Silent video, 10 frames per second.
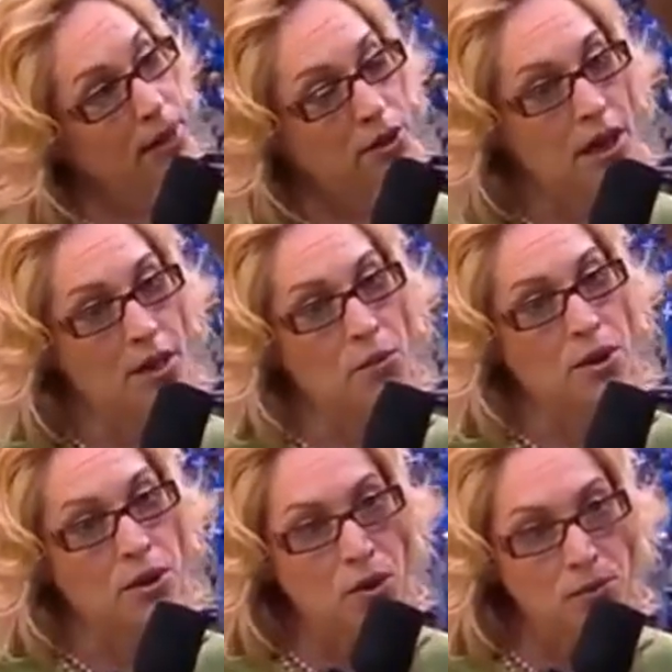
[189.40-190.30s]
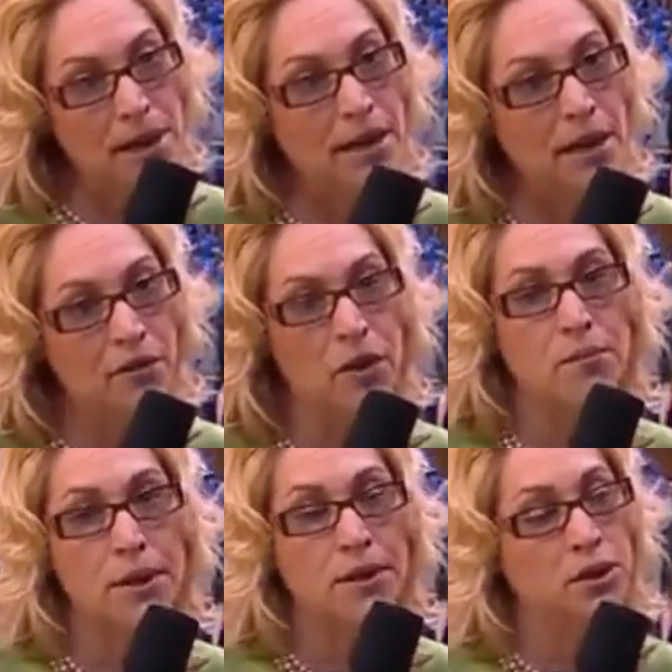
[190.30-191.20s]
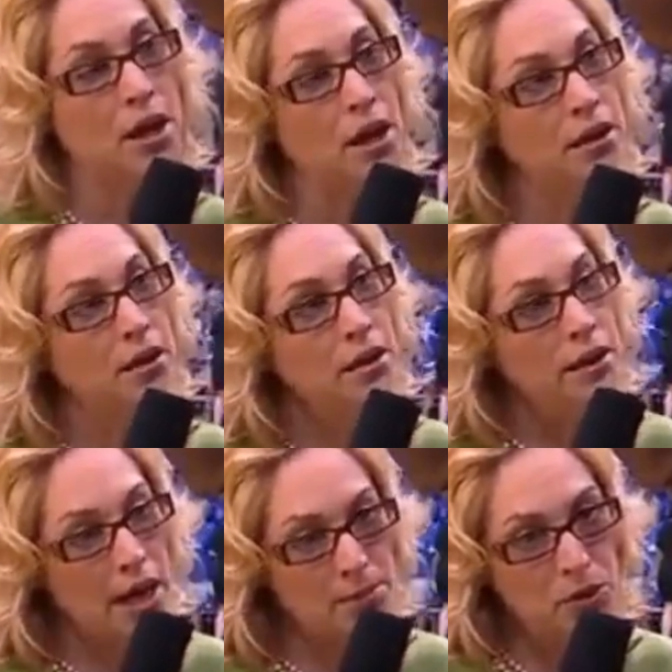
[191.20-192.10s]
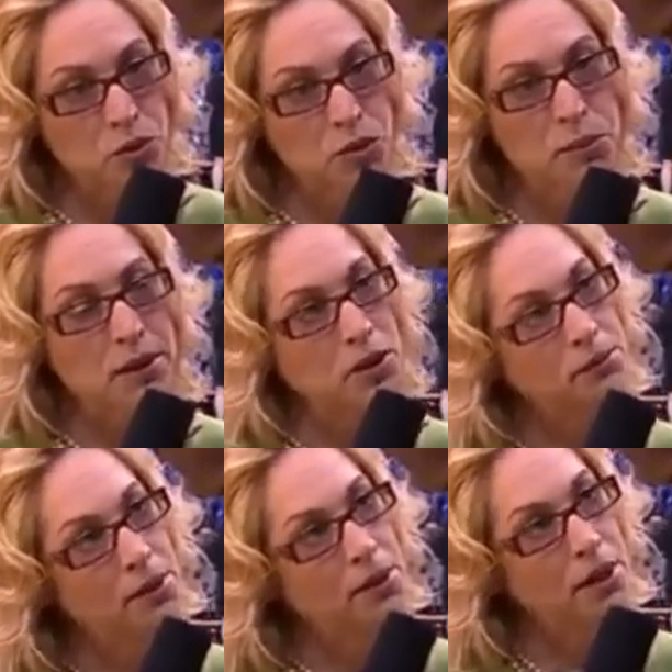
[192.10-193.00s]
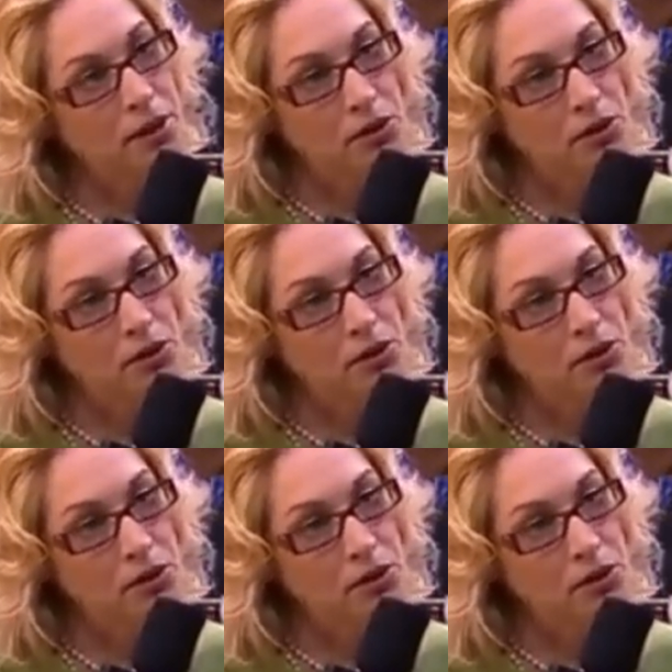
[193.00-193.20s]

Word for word: game winner, you made every big shot. How much responsibility in tough